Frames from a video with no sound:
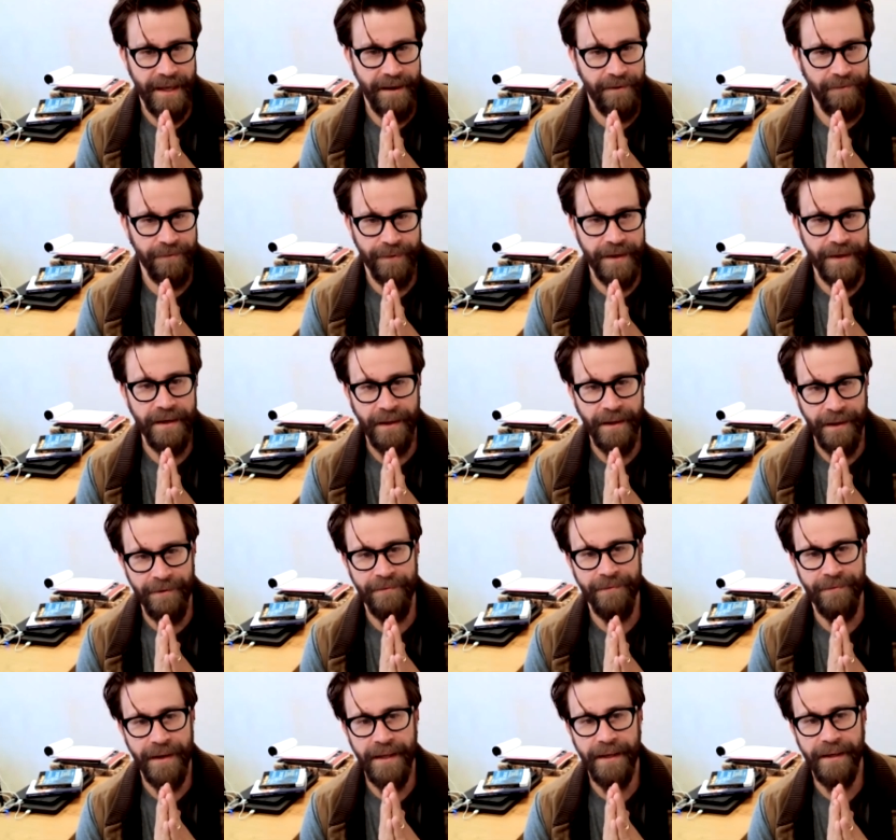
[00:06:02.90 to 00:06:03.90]
it really,
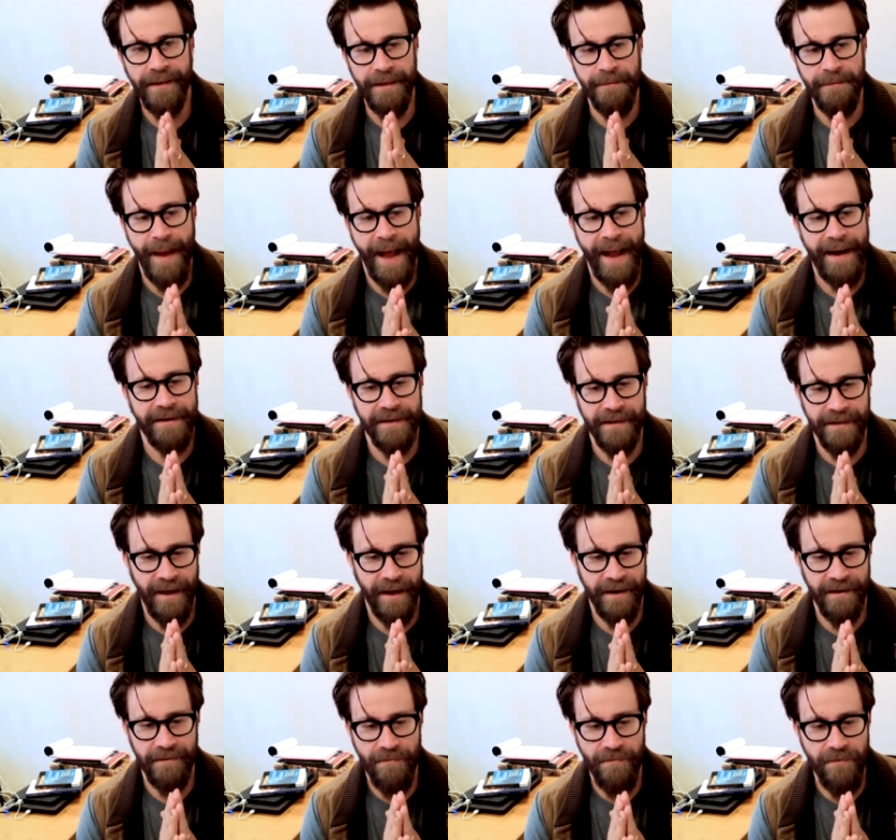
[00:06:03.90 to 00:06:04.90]
really impacted
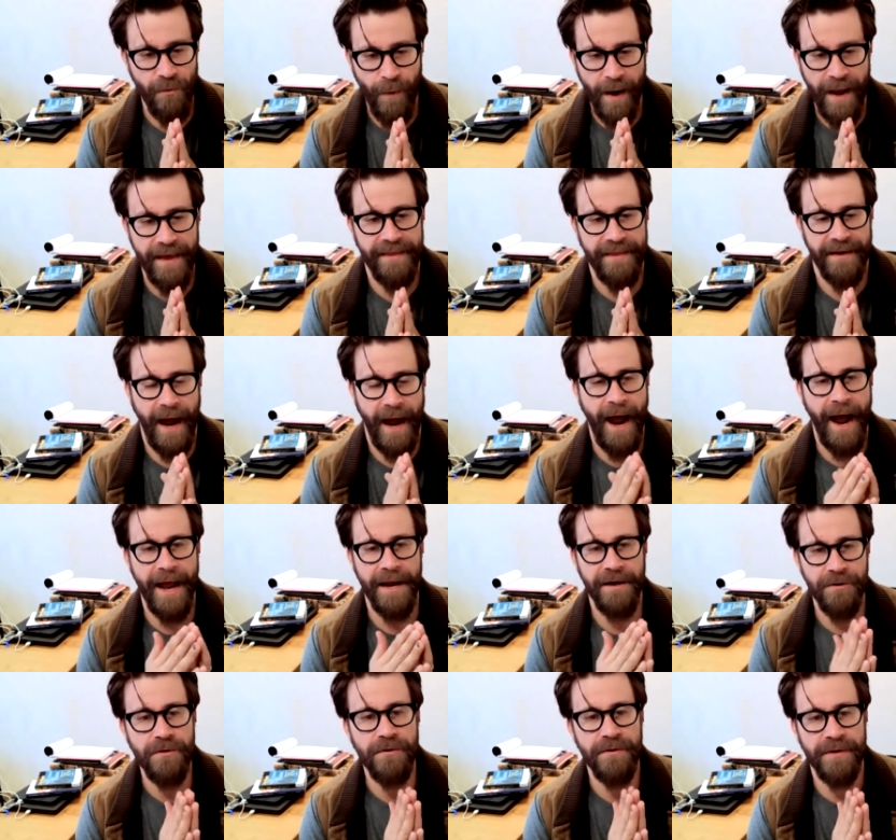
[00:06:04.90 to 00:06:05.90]
kind of the way that I
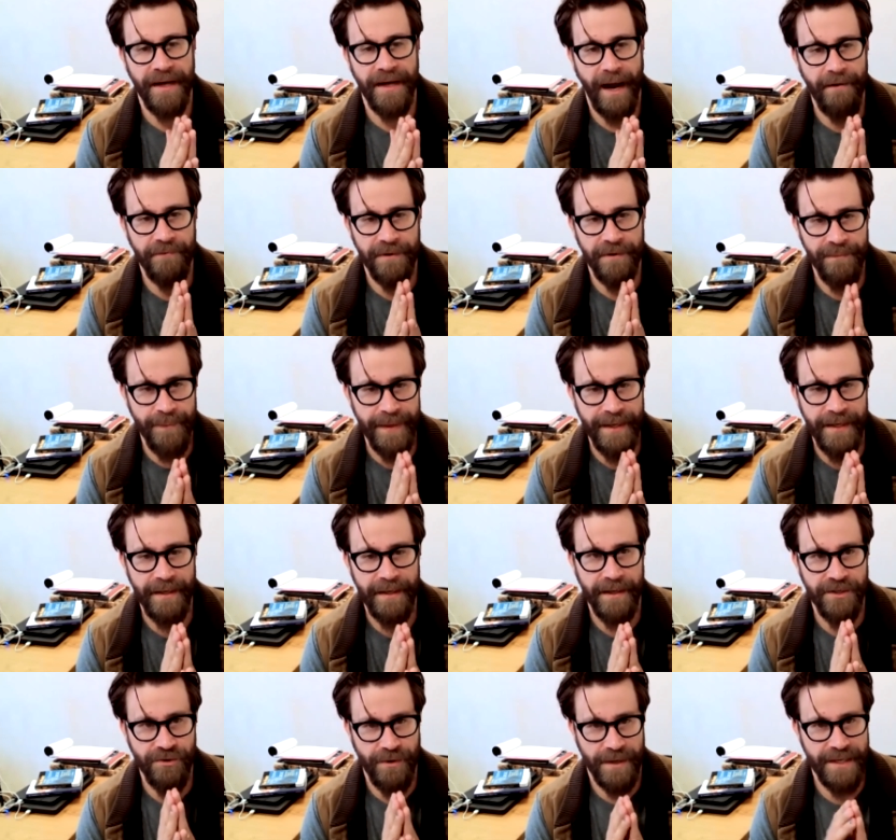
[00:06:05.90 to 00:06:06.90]
knew that I would be
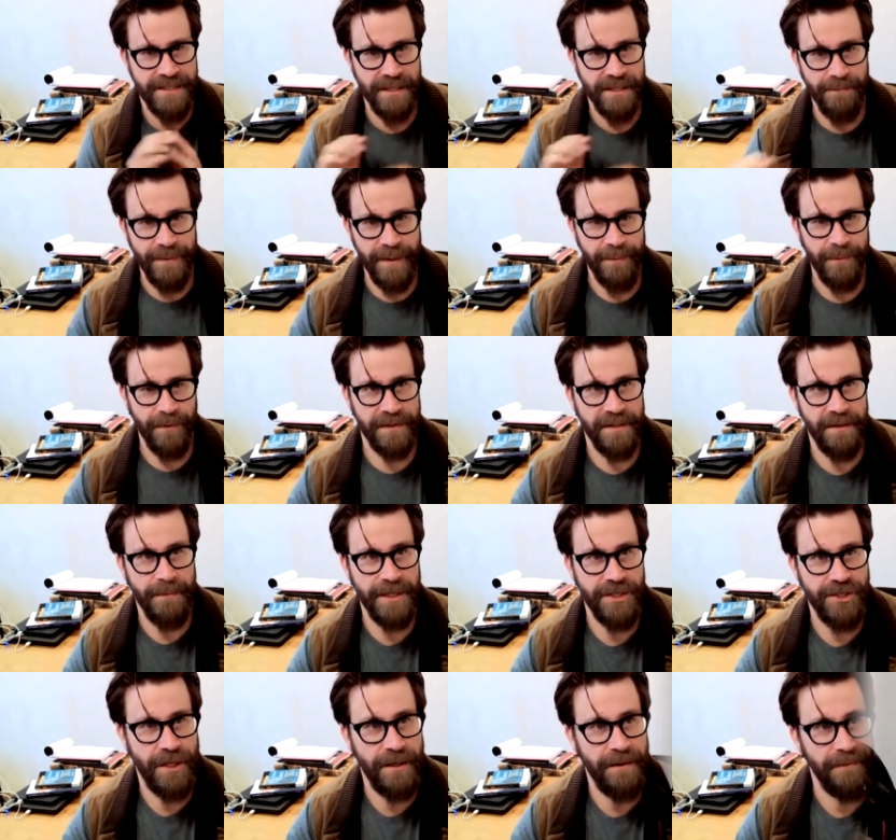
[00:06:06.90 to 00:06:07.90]
addressing people with
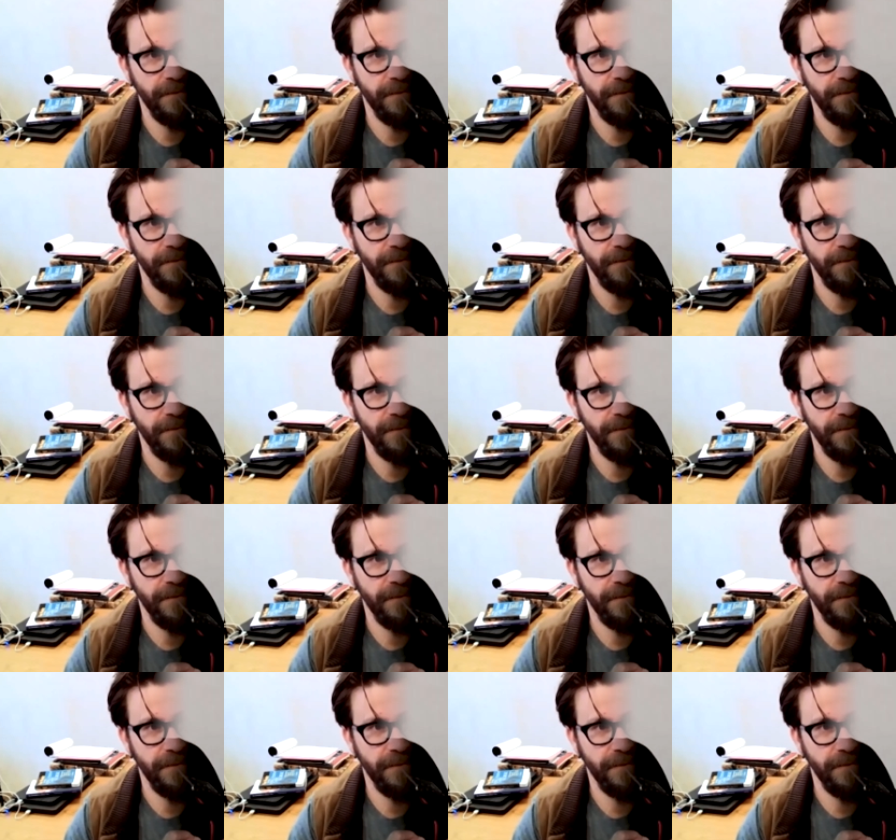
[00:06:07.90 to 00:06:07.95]
dementia.